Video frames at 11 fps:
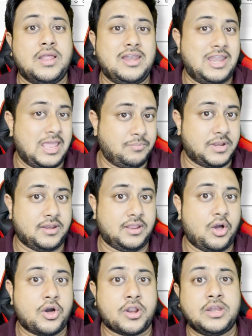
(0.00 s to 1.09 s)
library
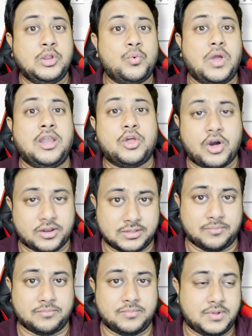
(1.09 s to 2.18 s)
or a new
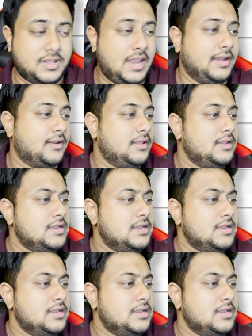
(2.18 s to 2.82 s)
algorithm, right?